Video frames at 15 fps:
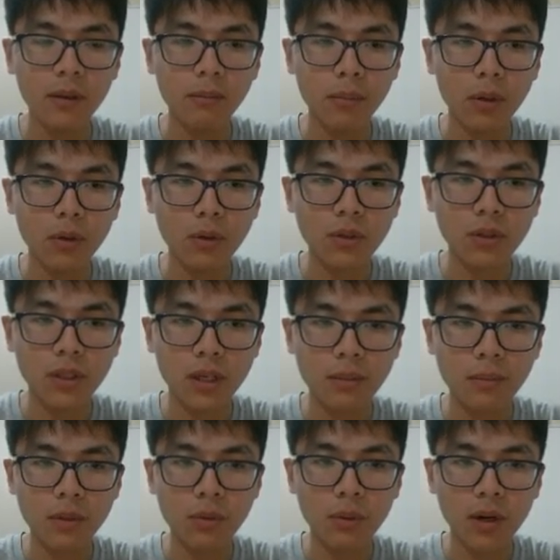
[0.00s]
Both
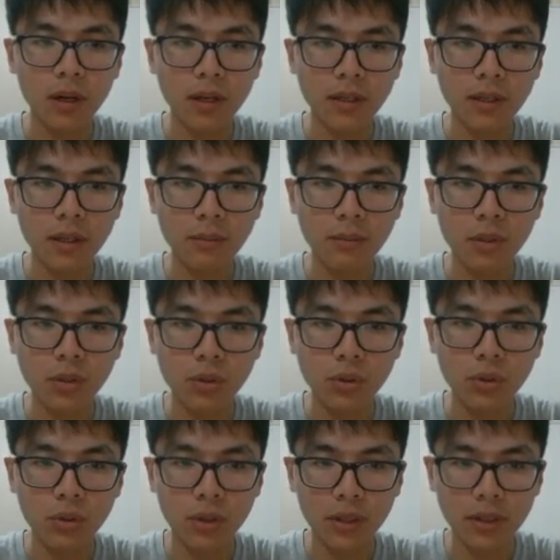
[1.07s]
number 1 and number
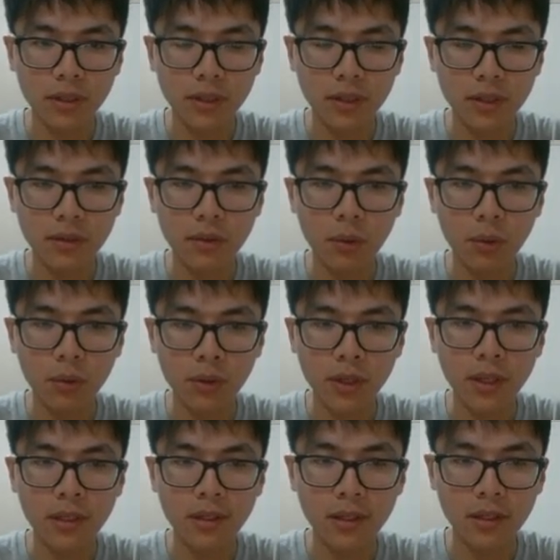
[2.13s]
2 contains
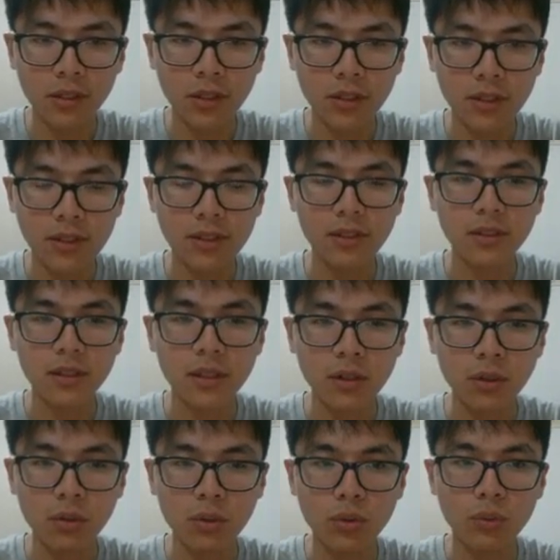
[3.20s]
only digits
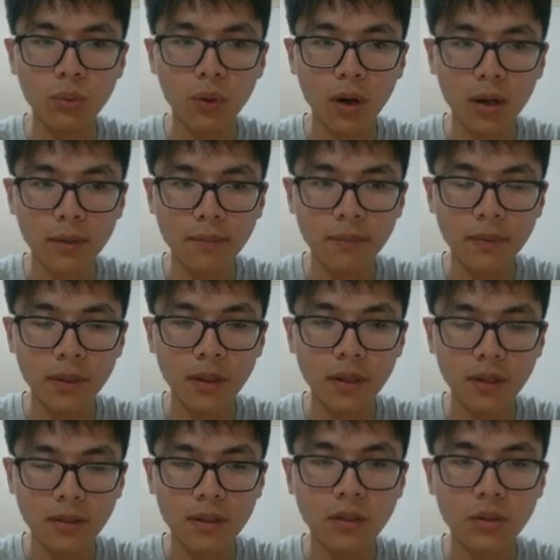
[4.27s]
0 to 1,
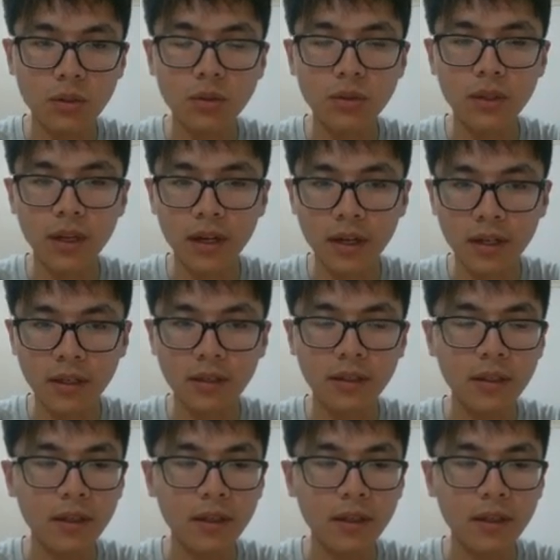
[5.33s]
0 to 9,